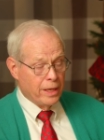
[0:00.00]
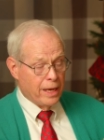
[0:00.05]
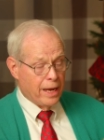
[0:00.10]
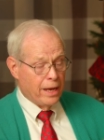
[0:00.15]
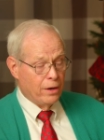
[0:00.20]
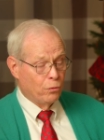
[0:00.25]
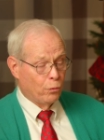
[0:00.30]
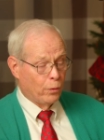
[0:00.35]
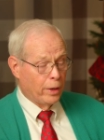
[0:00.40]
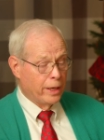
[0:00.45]

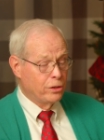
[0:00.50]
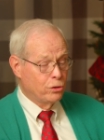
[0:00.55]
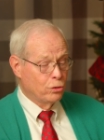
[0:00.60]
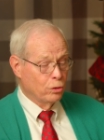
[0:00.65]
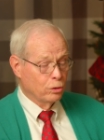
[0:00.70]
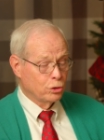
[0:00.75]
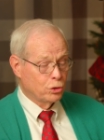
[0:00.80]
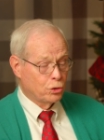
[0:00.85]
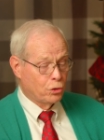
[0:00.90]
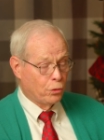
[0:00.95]
And
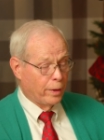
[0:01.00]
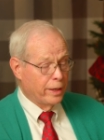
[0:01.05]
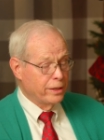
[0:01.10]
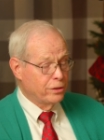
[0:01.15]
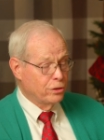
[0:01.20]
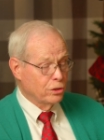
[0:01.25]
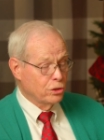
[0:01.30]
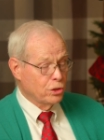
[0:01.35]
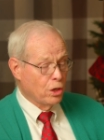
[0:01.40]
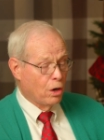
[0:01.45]
Rachel's
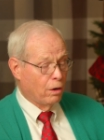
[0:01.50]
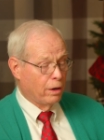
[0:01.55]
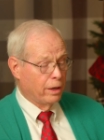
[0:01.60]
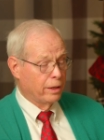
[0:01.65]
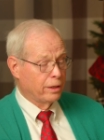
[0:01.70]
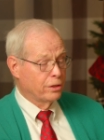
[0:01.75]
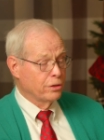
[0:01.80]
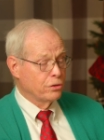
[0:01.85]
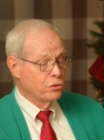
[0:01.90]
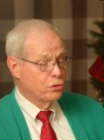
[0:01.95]
gracious
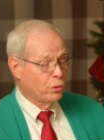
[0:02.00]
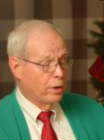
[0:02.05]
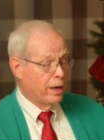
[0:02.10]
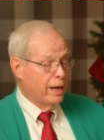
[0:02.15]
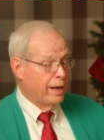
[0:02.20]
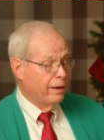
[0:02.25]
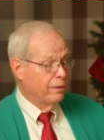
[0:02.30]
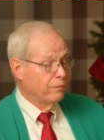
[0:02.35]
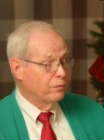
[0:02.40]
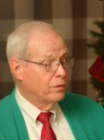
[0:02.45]
heart
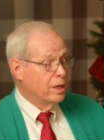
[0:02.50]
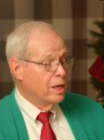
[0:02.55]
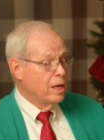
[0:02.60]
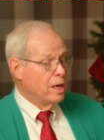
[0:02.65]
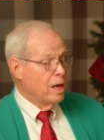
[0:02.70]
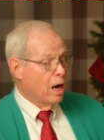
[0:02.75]
contrived